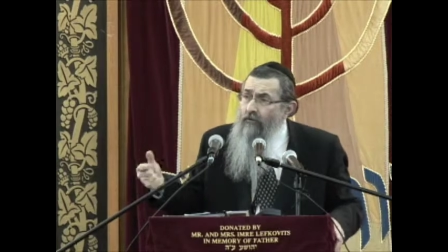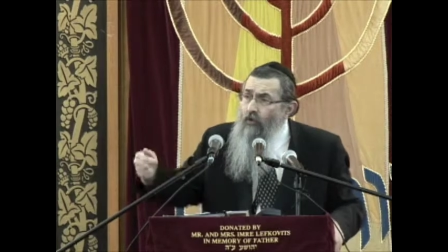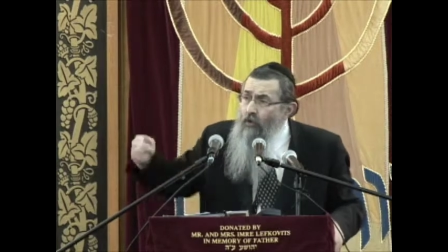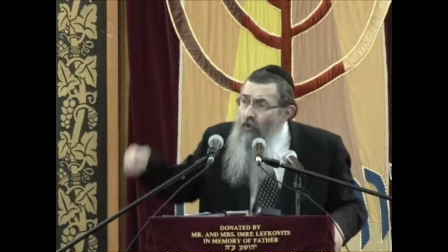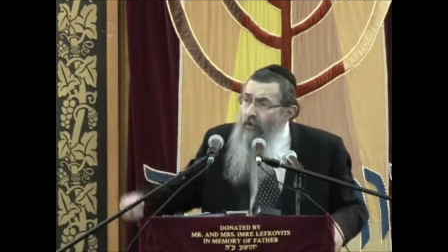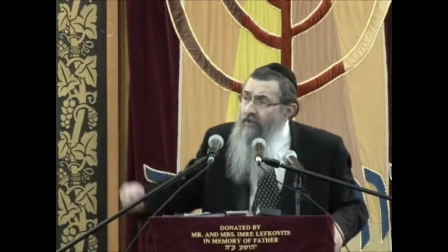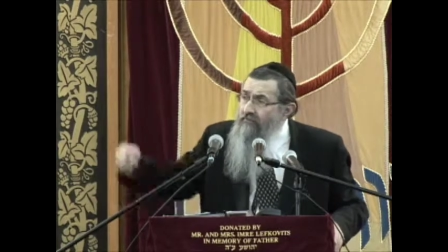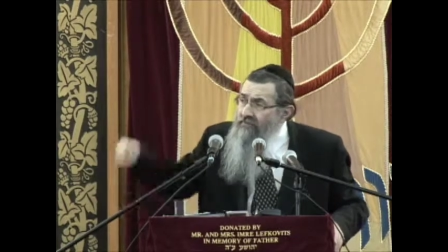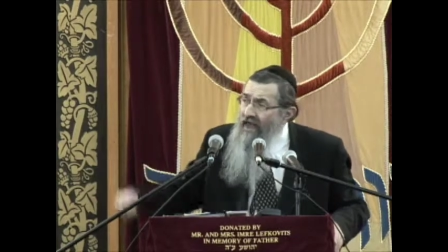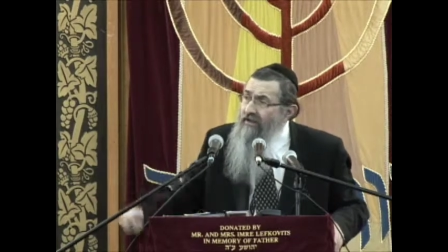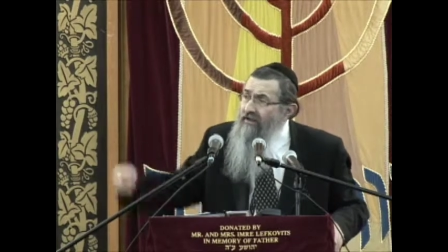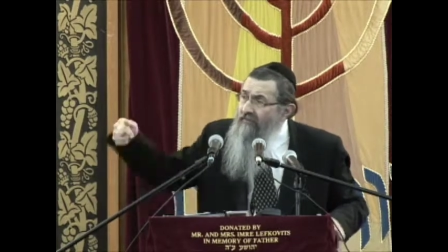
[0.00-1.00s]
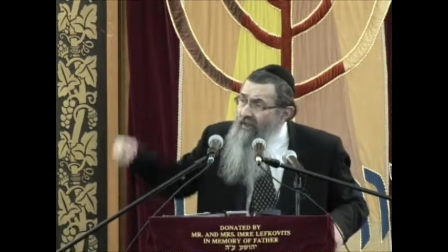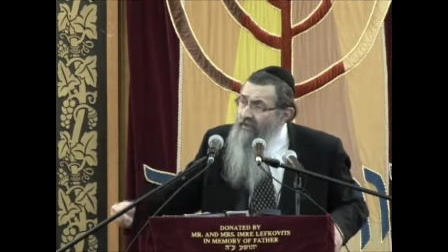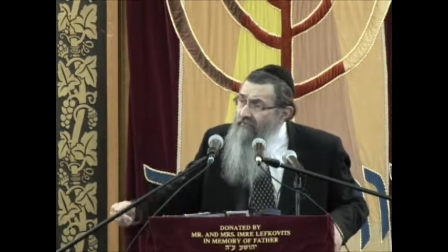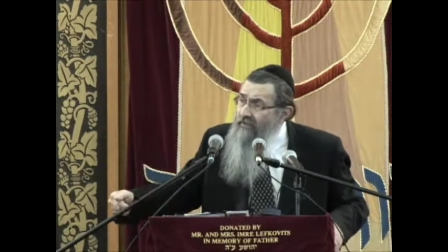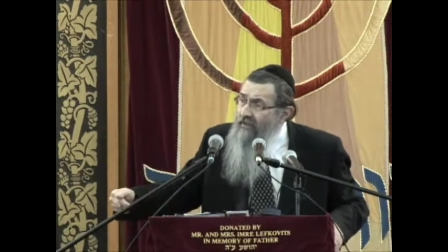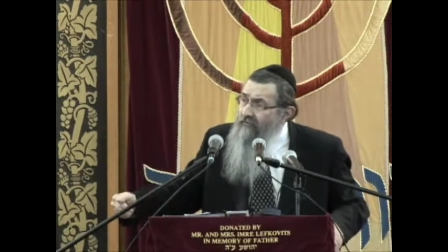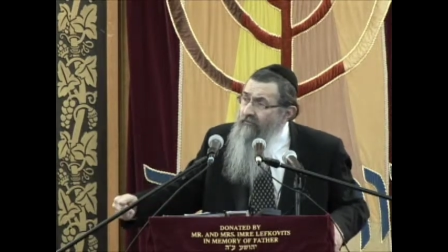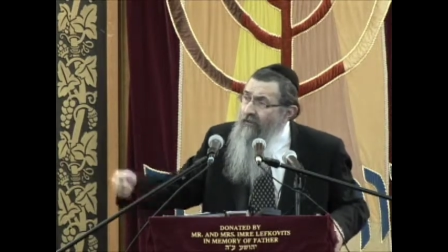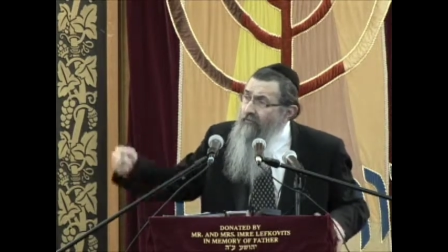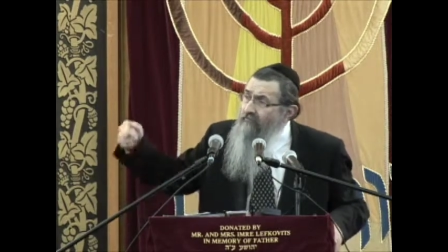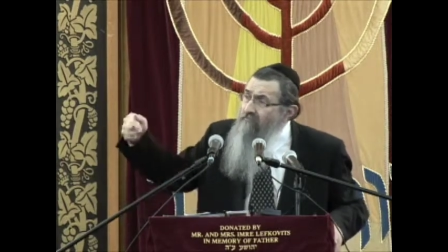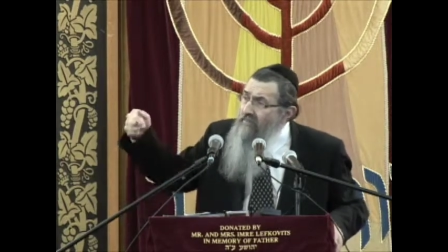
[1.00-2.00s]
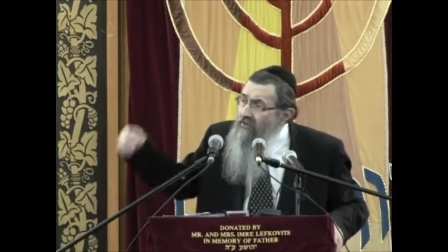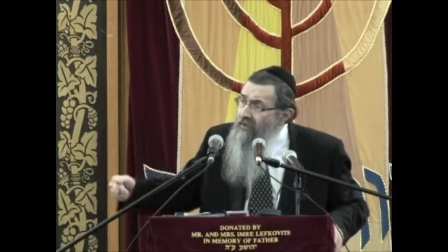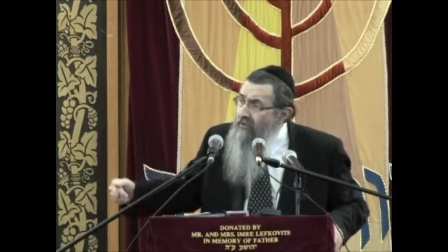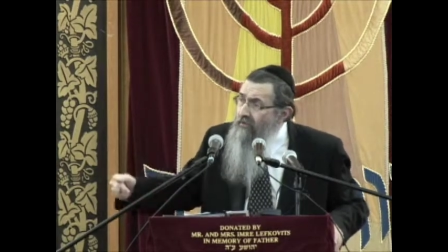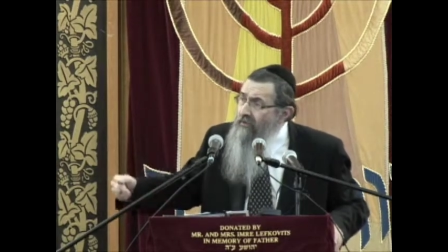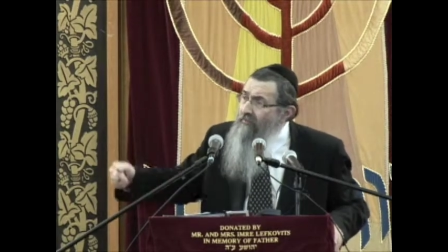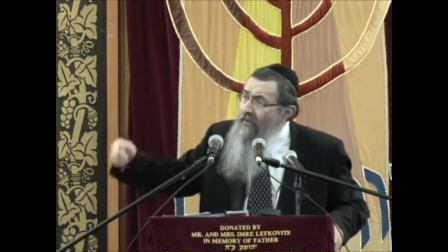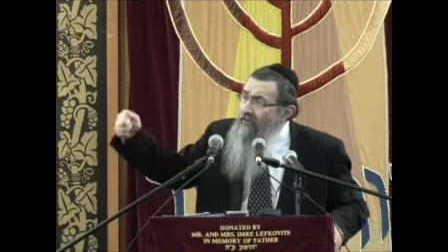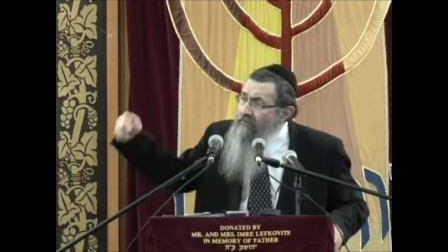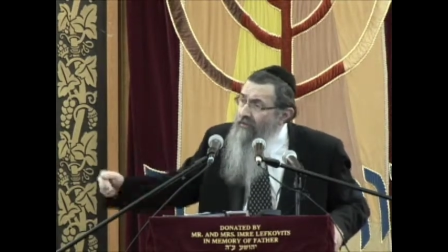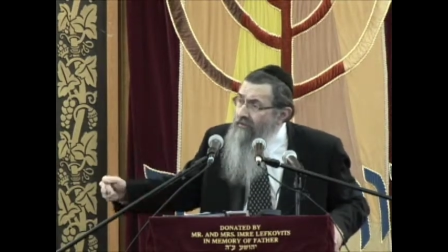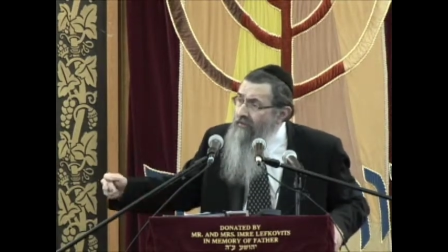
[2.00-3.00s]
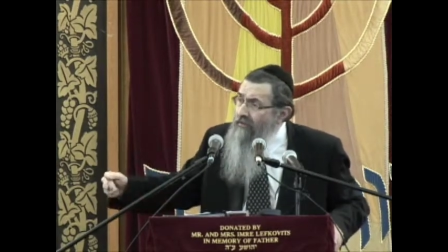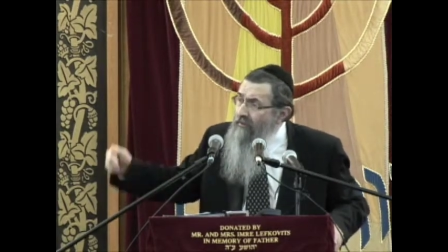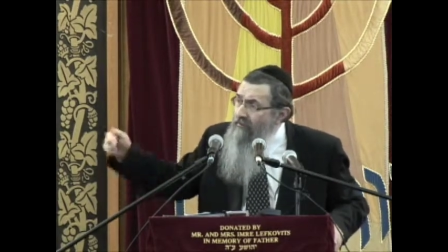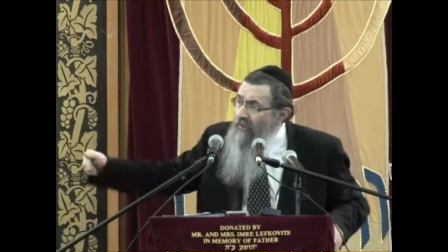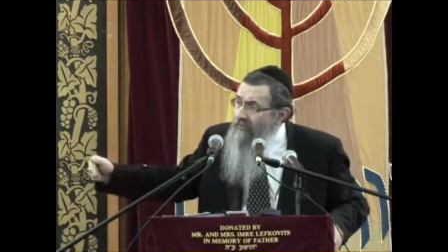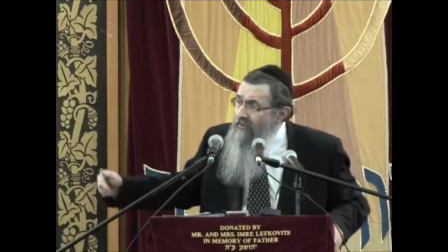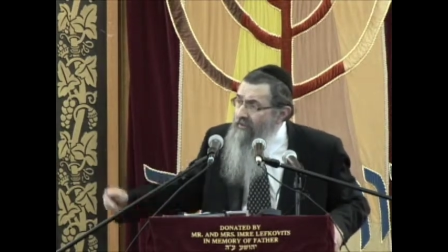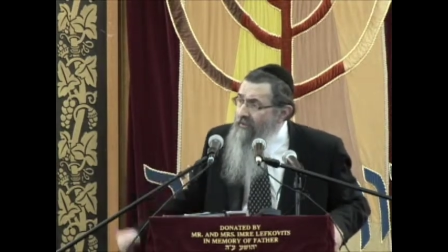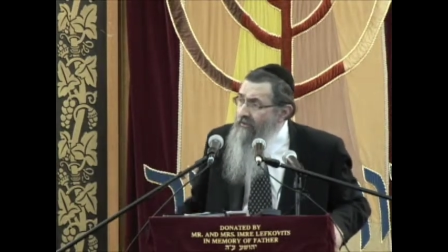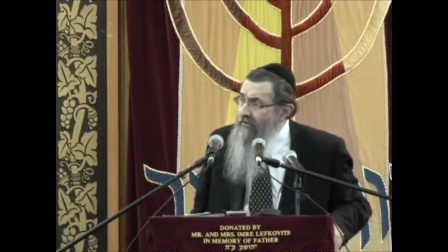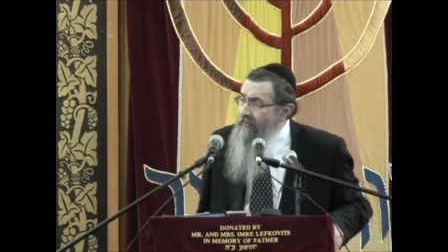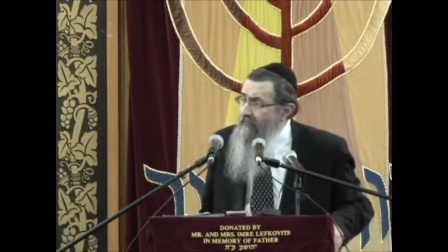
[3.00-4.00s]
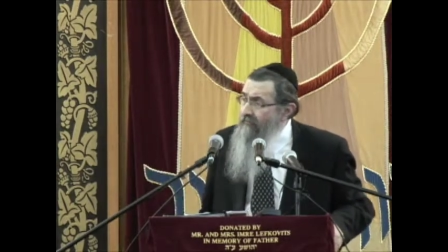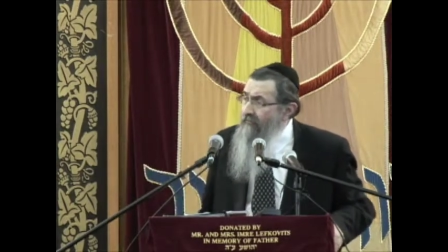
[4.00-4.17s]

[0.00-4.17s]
all of that is evidence of miracle upon miracle upon miracle.